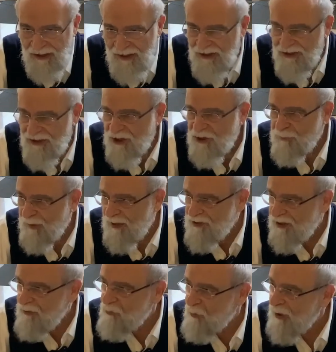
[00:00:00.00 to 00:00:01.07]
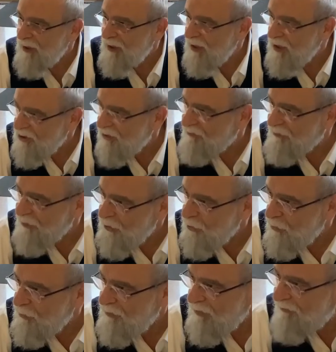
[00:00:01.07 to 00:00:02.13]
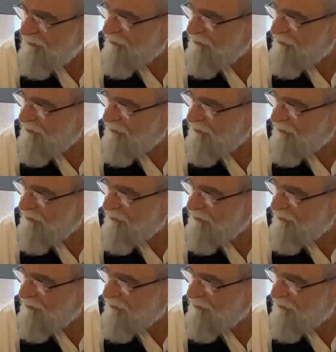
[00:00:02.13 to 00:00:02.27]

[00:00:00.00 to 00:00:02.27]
he's expressing what is it for you to